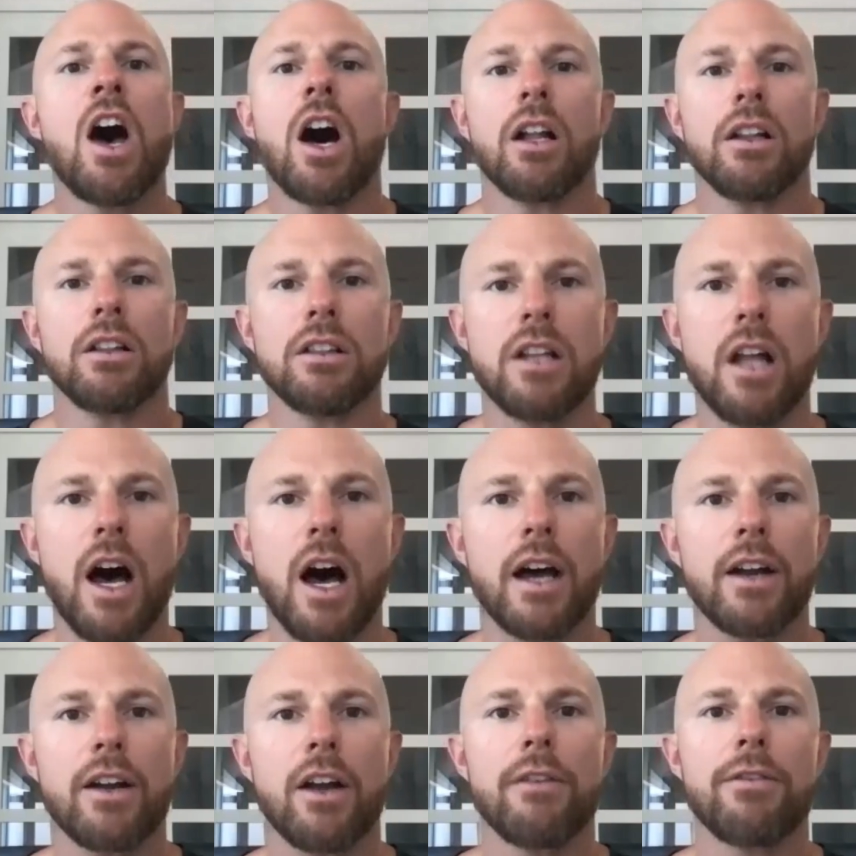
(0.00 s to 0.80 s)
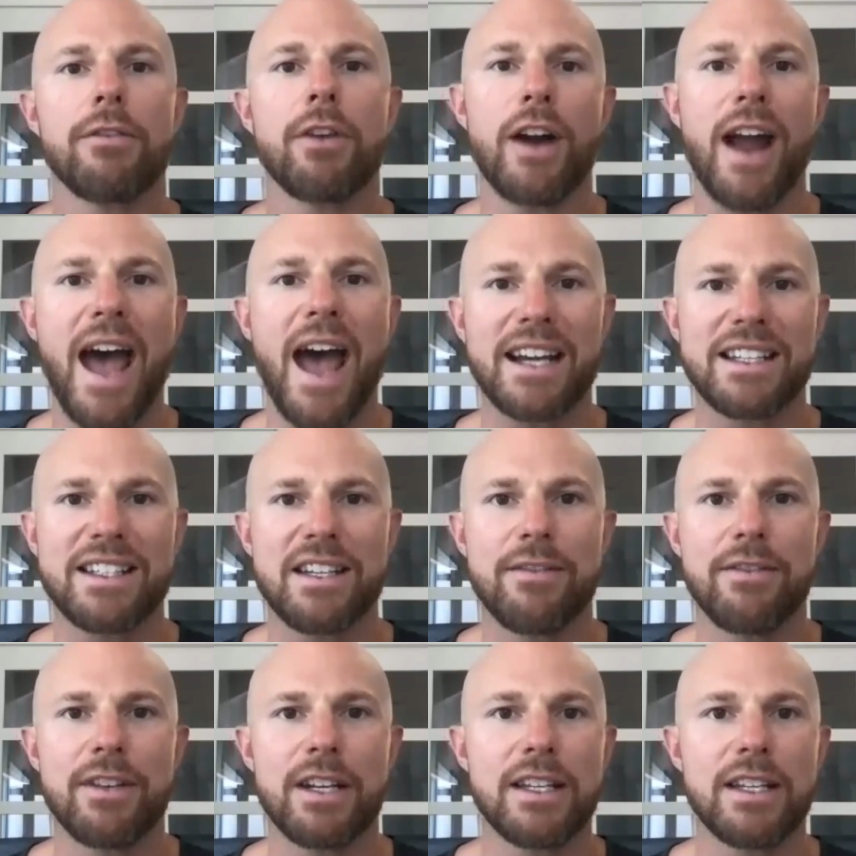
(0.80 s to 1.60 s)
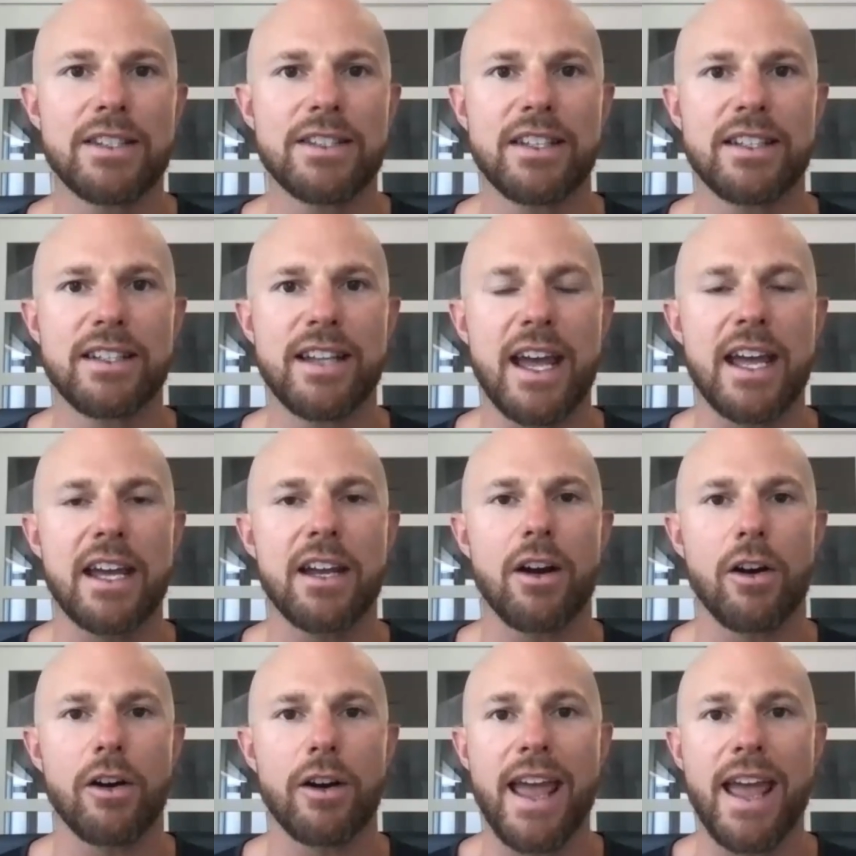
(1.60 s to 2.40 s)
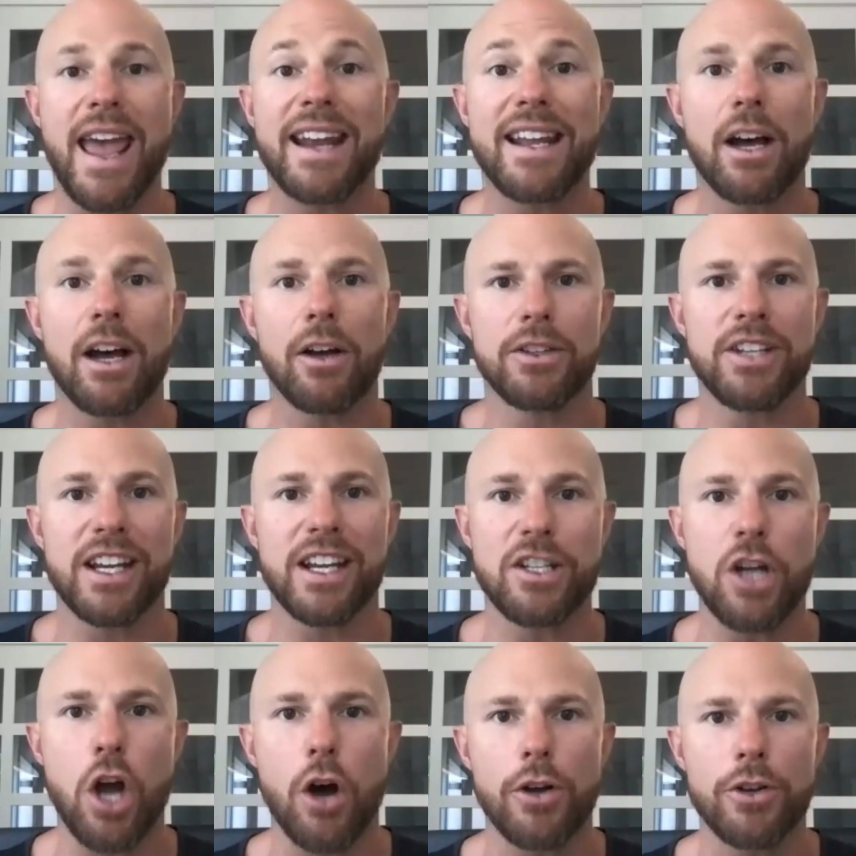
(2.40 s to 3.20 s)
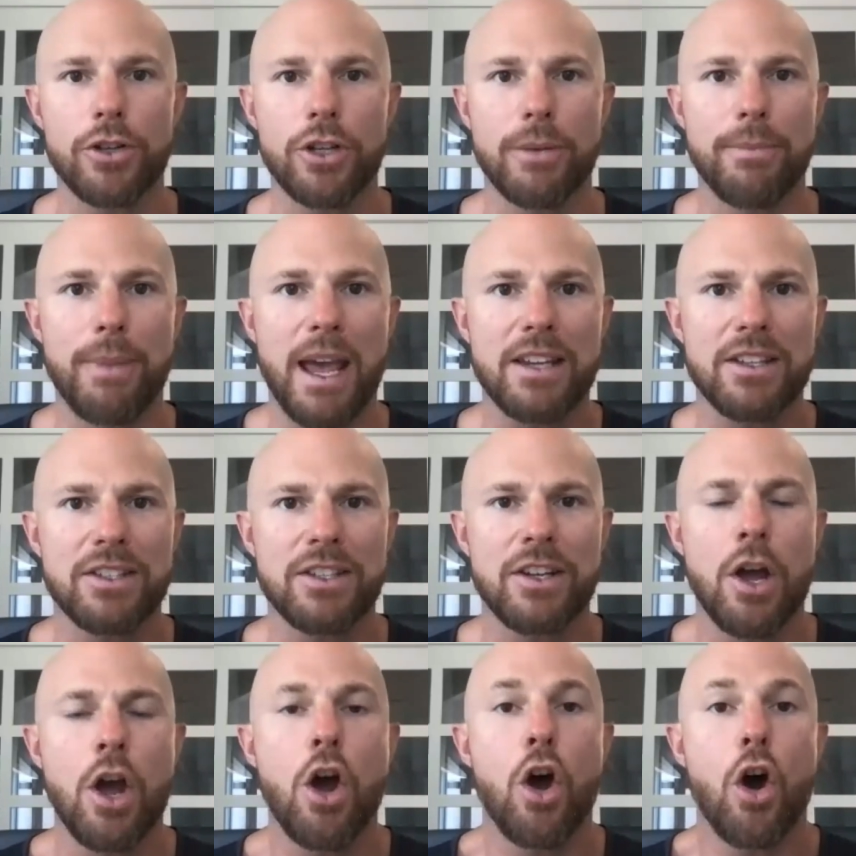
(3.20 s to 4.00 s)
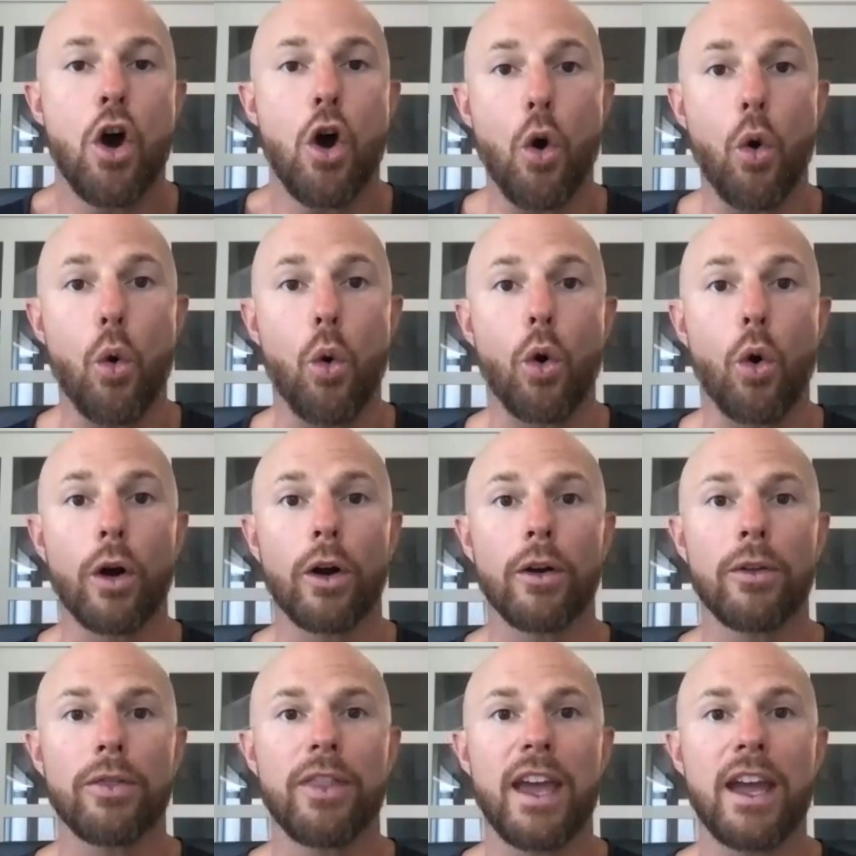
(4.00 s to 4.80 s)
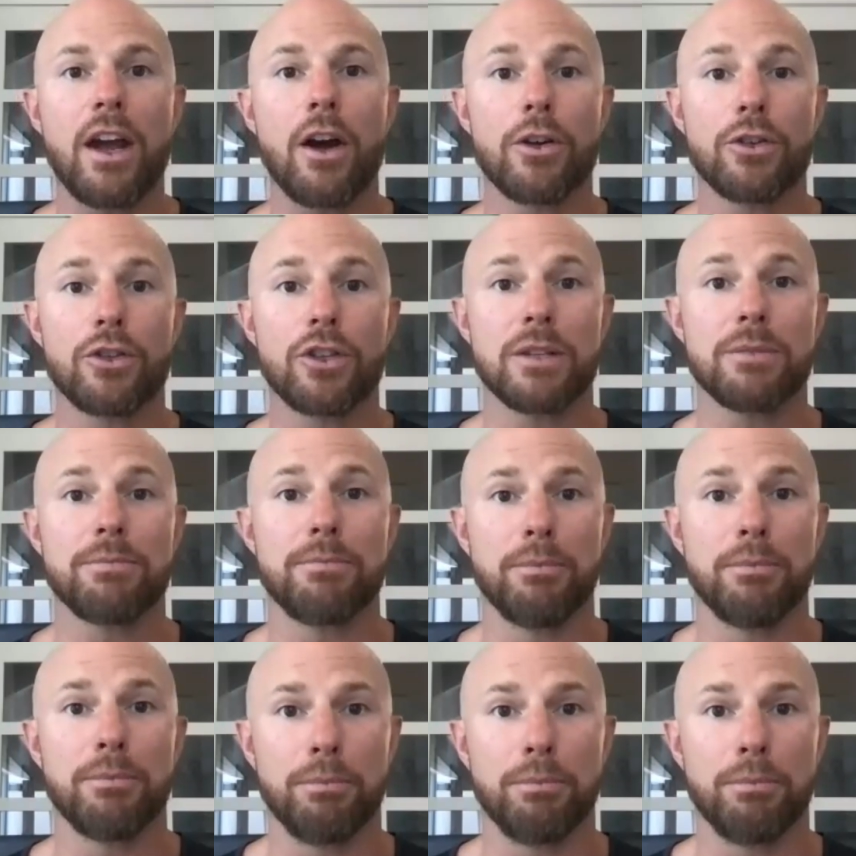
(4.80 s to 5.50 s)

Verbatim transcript: A lot of our activities today are handheld technology based, or they are just